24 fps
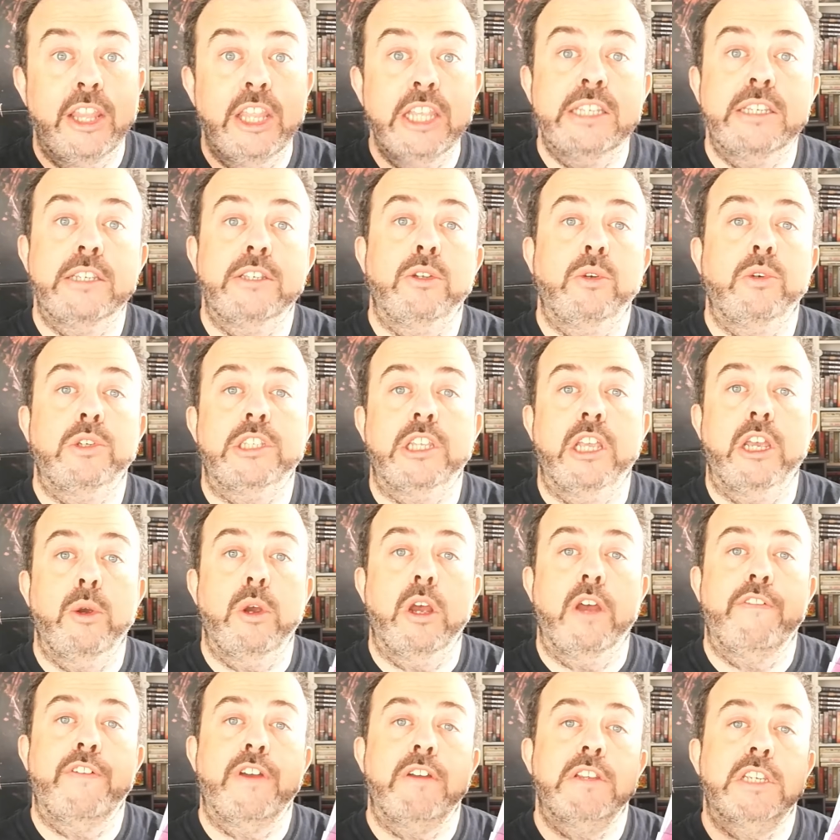This is
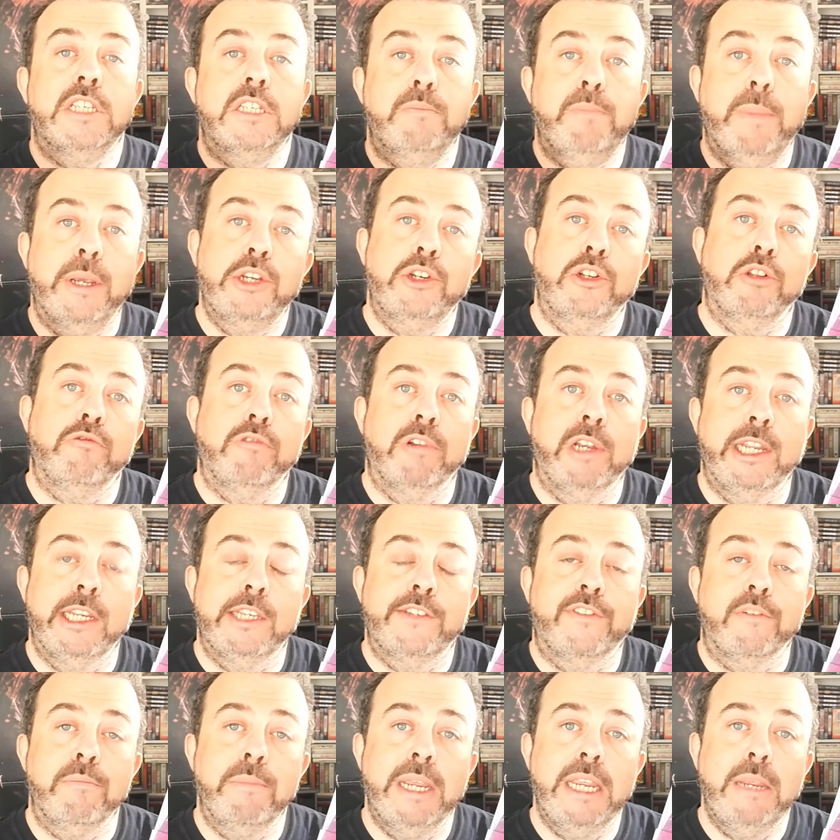also a very special
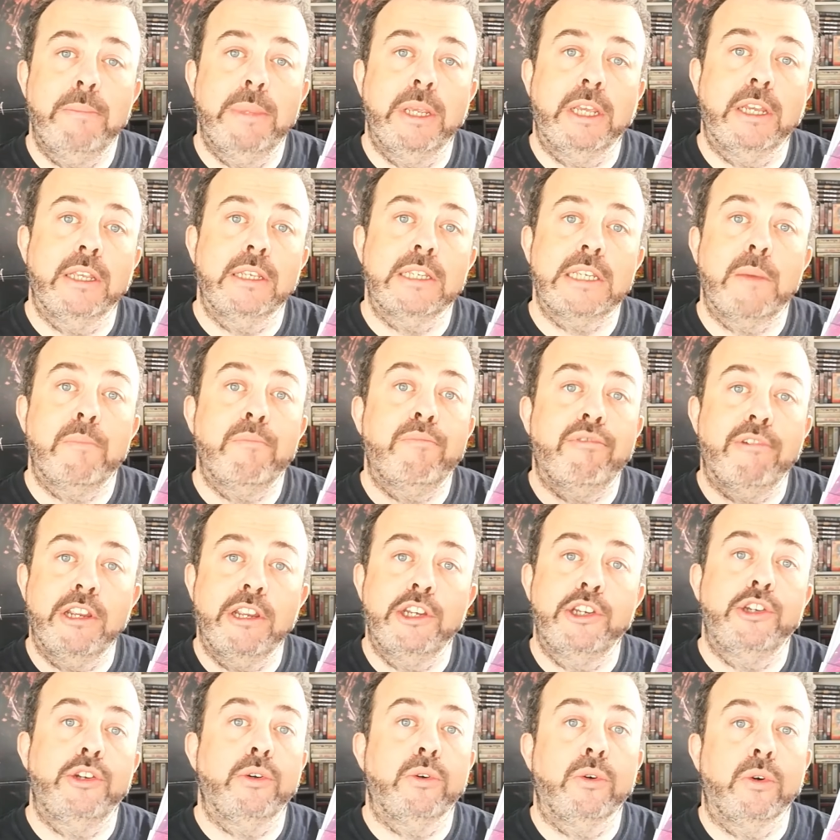release for me because I'm
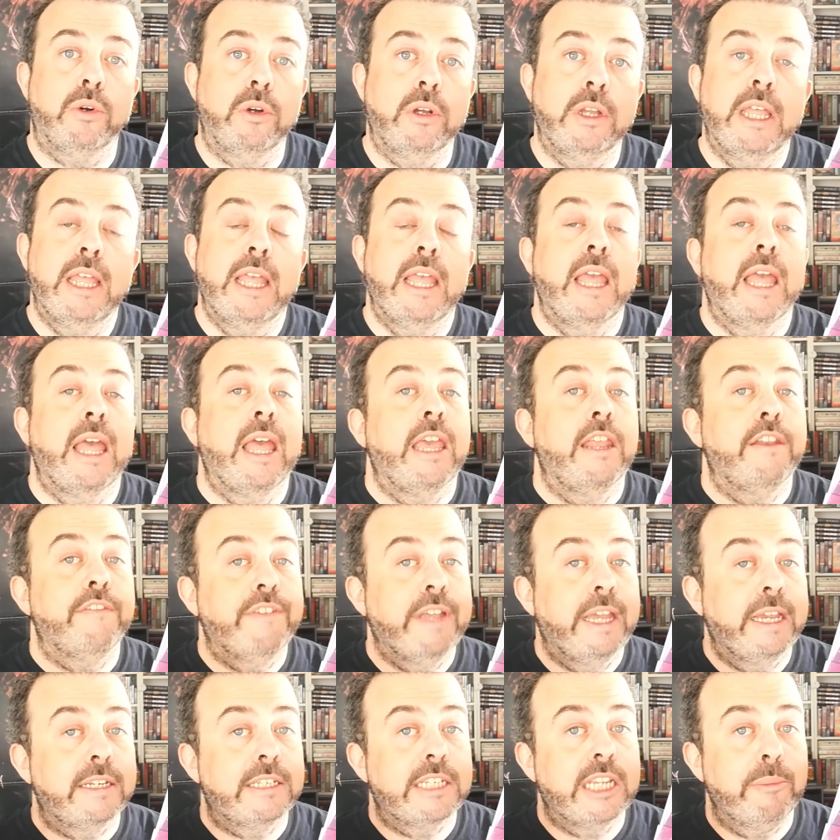pretty sure, in
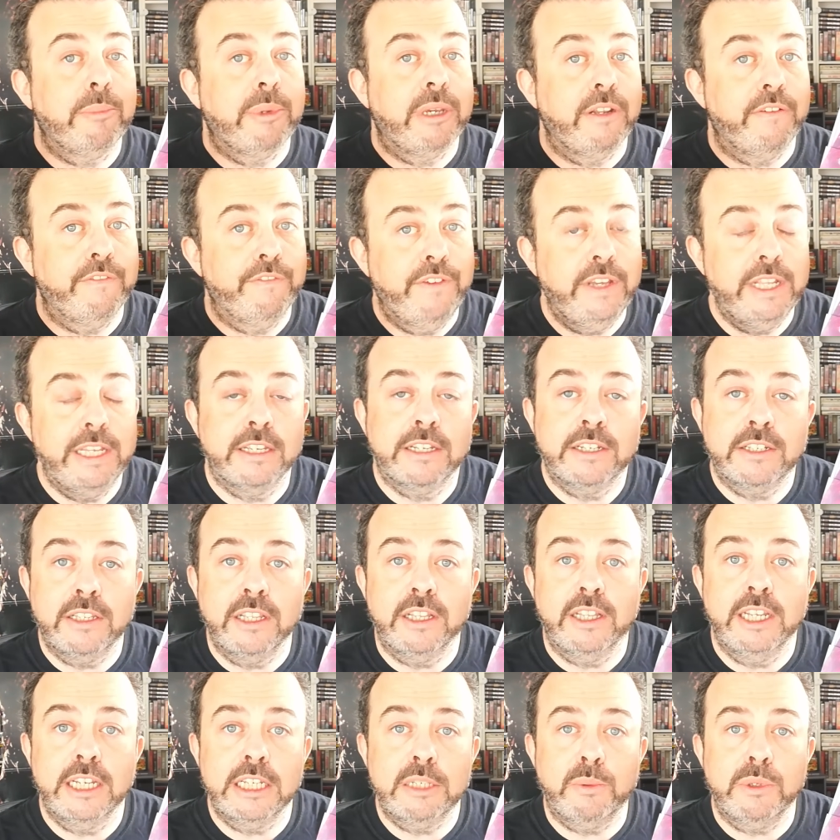fact I'm convinced,
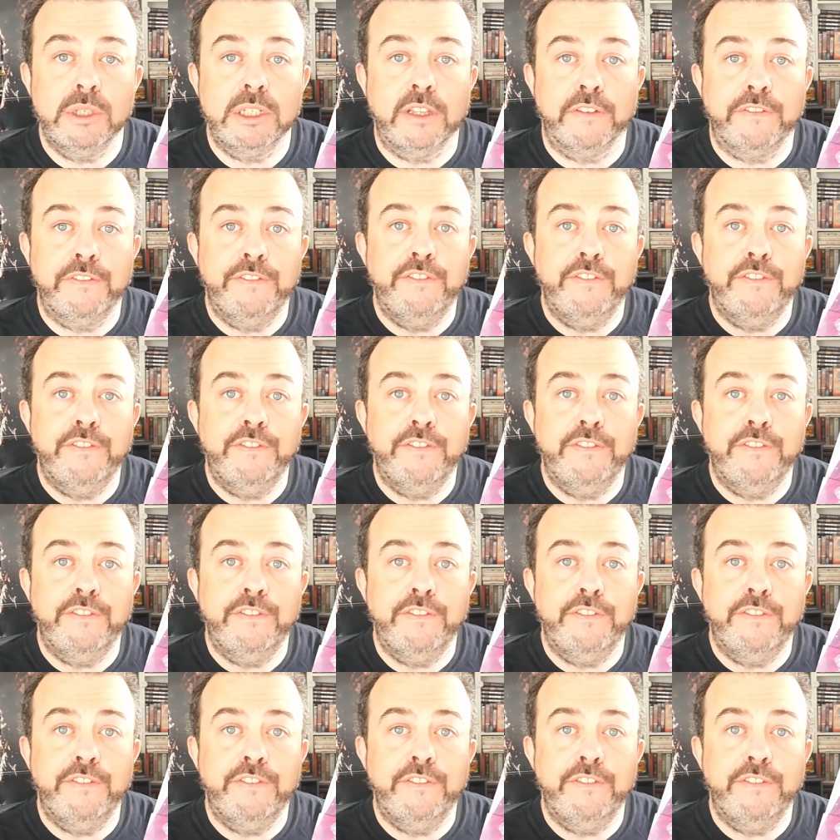that this was the